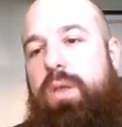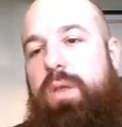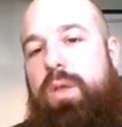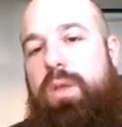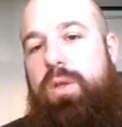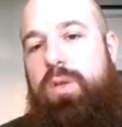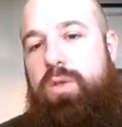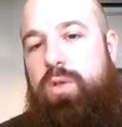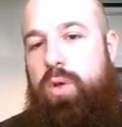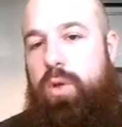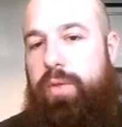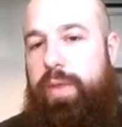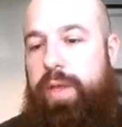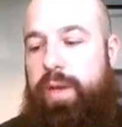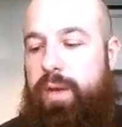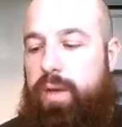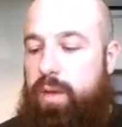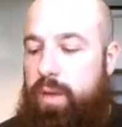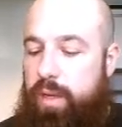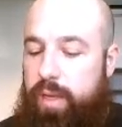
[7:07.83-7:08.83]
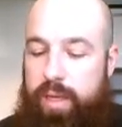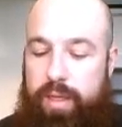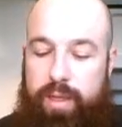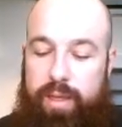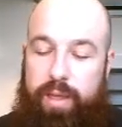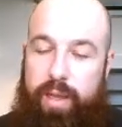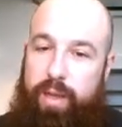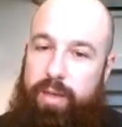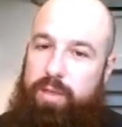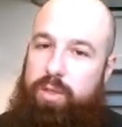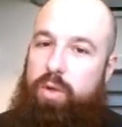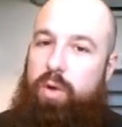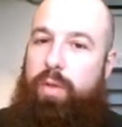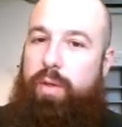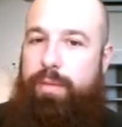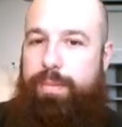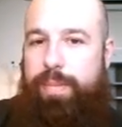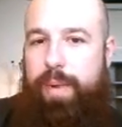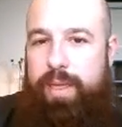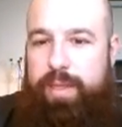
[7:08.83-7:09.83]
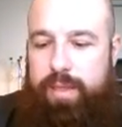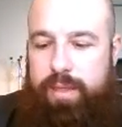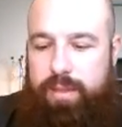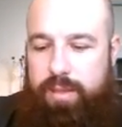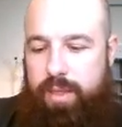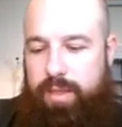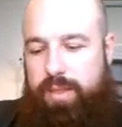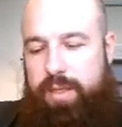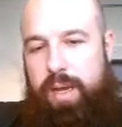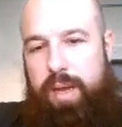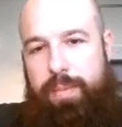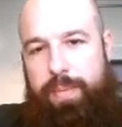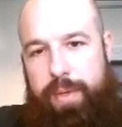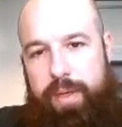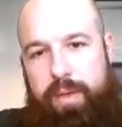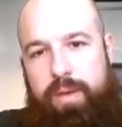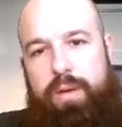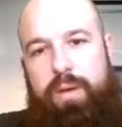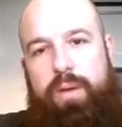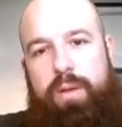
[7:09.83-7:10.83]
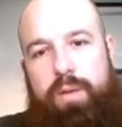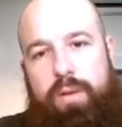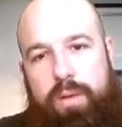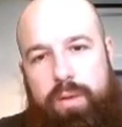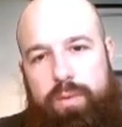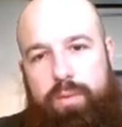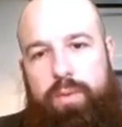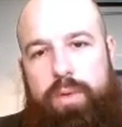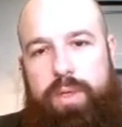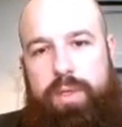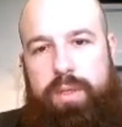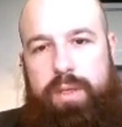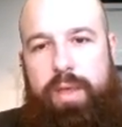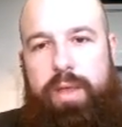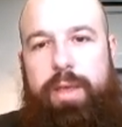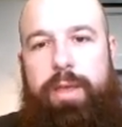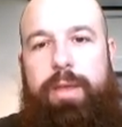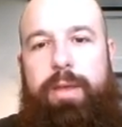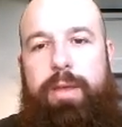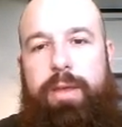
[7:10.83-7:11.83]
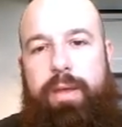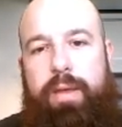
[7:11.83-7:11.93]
So then it learns other patterns that happen during the